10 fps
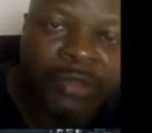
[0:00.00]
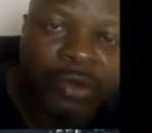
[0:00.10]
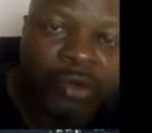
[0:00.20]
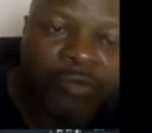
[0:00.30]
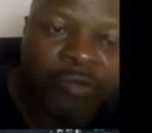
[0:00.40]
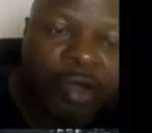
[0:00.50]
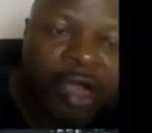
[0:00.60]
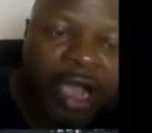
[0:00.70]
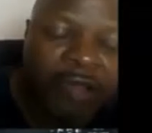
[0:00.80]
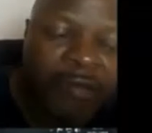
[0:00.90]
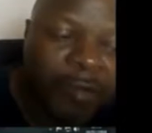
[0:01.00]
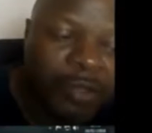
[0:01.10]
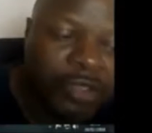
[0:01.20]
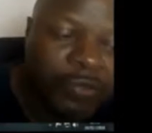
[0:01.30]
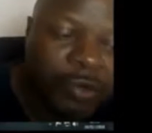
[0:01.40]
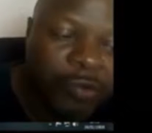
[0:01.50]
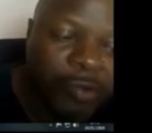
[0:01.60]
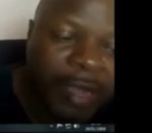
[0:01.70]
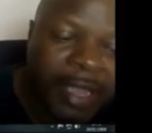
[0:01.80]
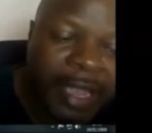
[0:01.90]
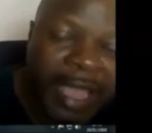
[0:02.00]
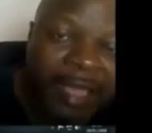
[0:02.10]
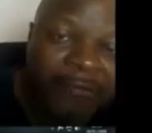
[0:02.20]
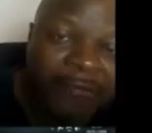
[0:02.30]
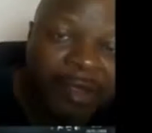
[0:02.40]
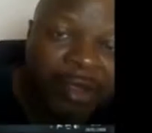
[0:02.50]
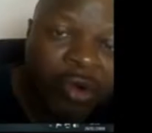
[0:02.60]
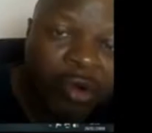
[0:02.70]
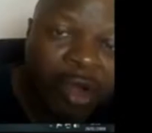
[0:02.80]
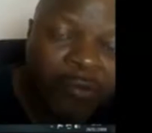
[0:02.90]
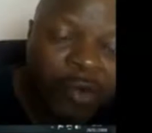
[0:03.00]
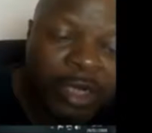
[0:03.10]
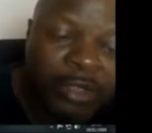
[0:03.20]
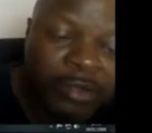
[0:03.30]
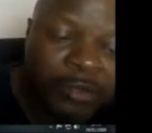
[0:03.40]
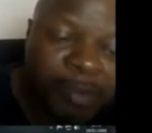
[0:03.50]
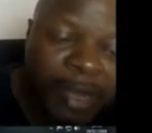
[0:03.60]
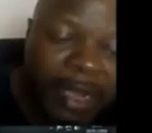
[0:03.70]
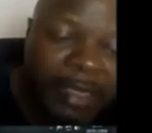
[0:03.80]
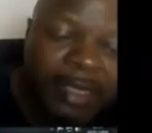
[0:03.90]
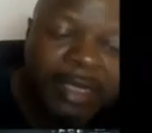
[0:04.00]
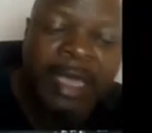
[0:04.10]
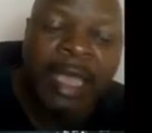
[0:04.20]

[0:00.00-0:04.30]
this token for however much Ethereum I have or I'm willing to spend,